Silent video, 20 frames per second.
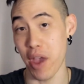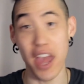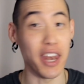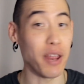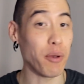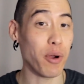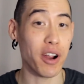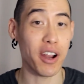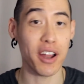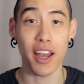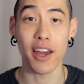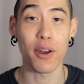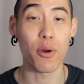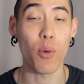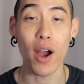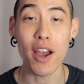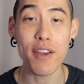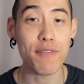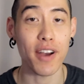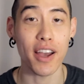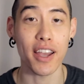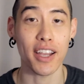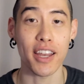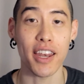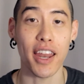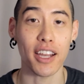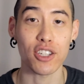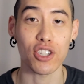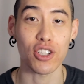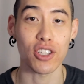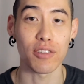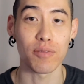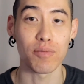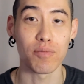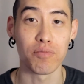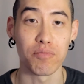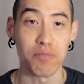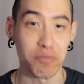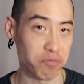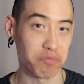anywhere I had a Wi-Fi connection.
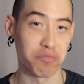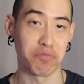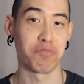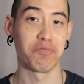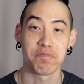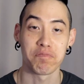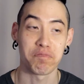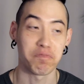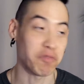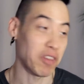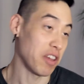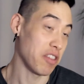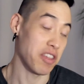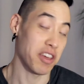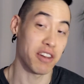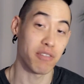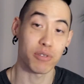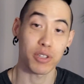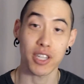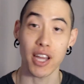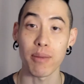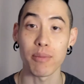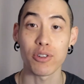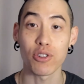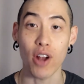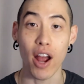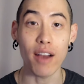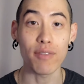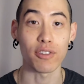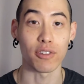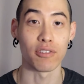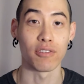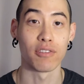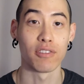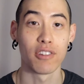And then it was time to travel.